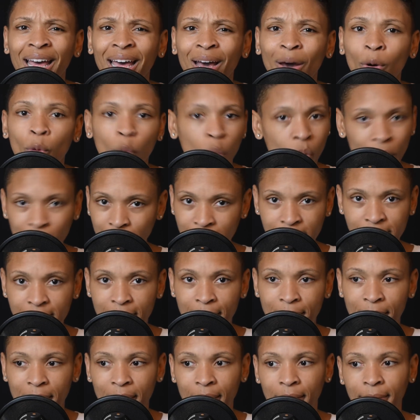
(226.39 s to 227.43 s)
What does
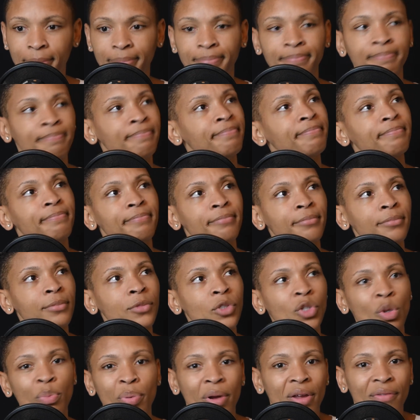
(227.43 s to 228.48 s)
that mean?
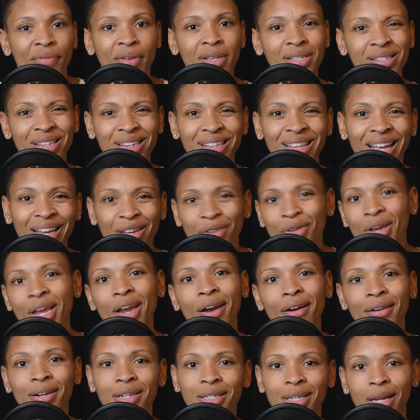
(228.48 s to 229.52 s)
So previously, like you
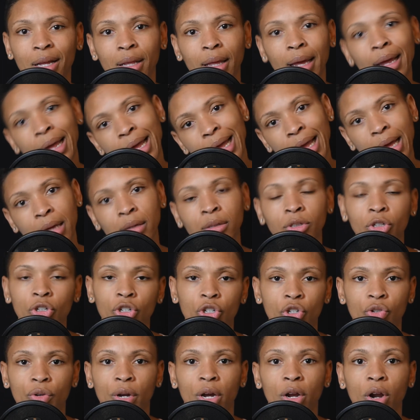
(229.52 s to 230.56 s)
hear it, and it's kind of like, you
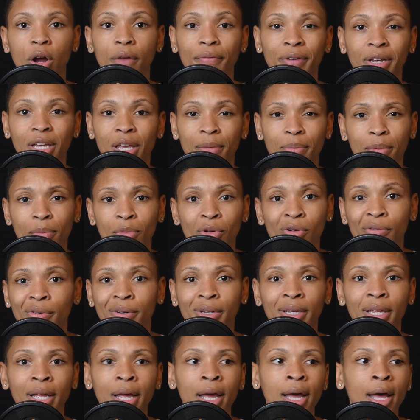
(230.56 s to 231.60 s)
shrug it off and keep it moving.
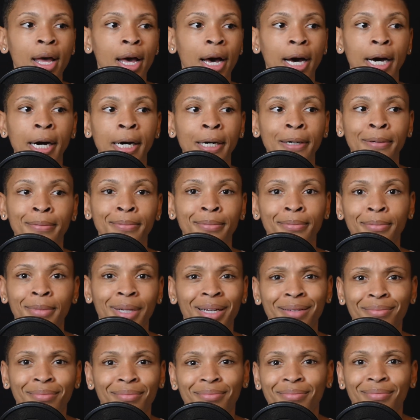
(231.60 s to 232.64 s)

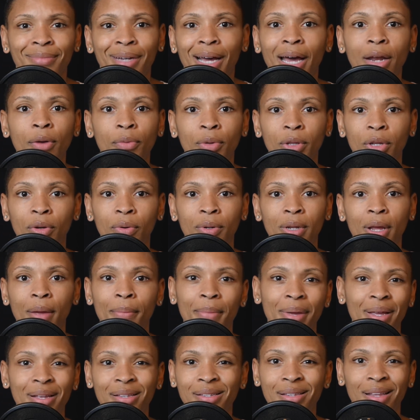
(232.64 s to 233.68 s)
Like, I don't really know what that
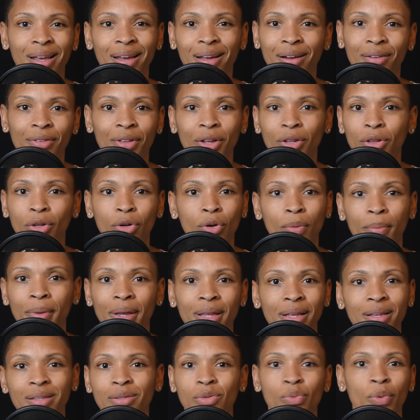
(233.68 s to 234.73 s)
means. Like, are there little
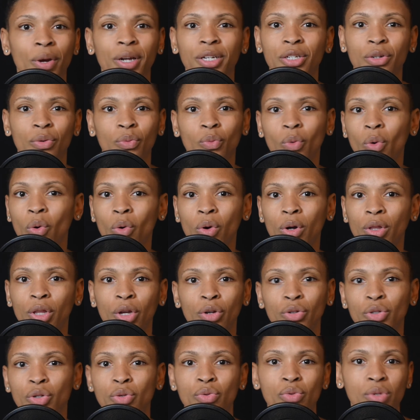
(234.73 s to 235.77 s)
minions waging war? There are
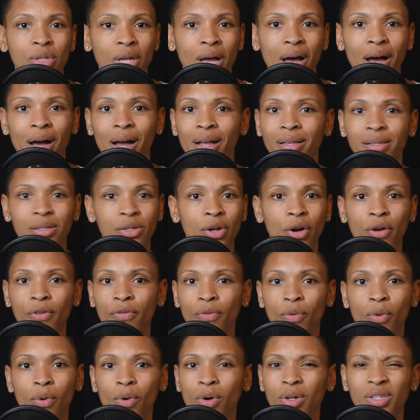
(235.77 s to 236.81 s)
two sides, turf
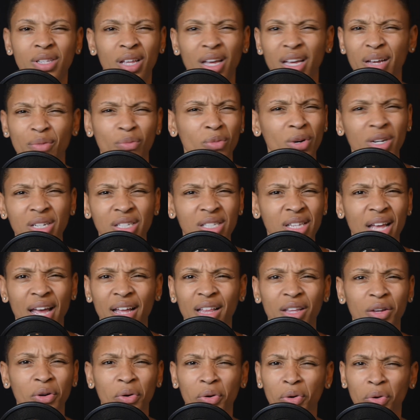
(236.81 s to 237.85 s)
wars. Like, what
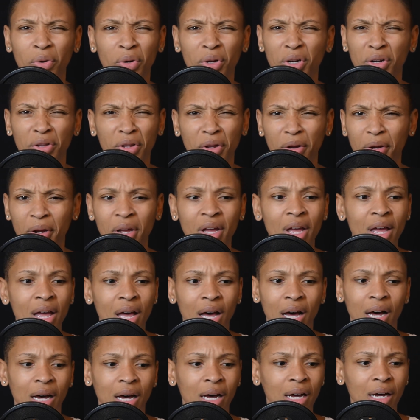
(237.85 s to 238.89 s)
exactly going on? Are there
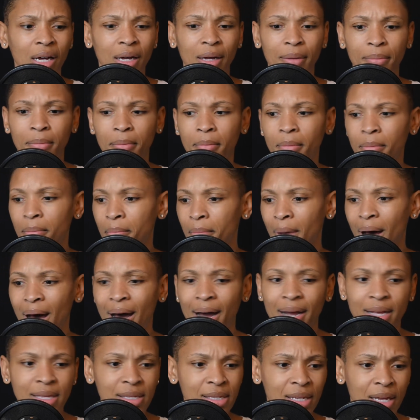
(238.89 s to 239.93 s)

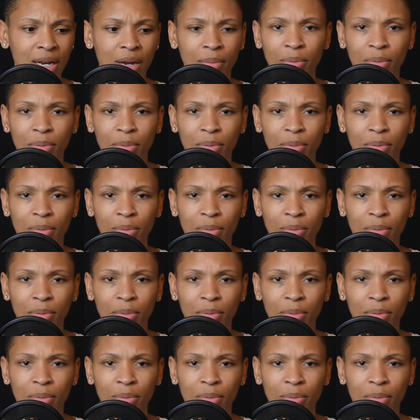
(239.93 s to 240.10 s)
mines set up